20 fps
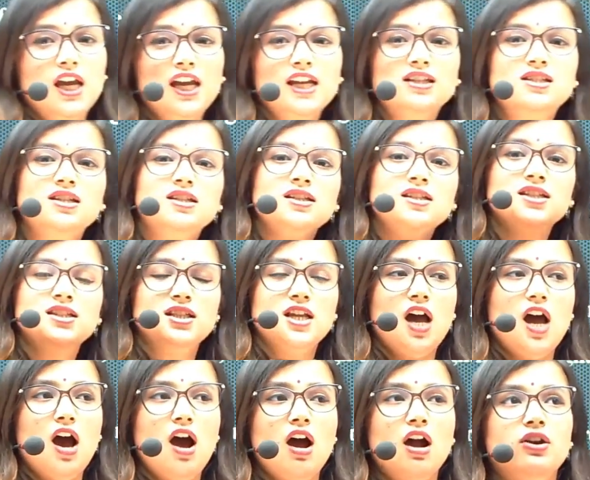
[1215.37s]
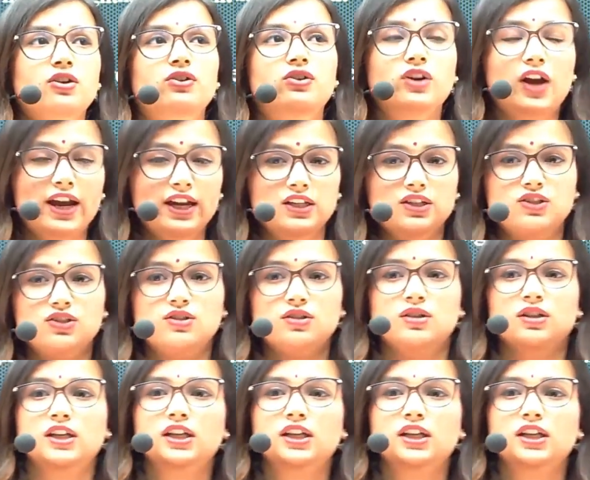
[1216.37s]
it is our right.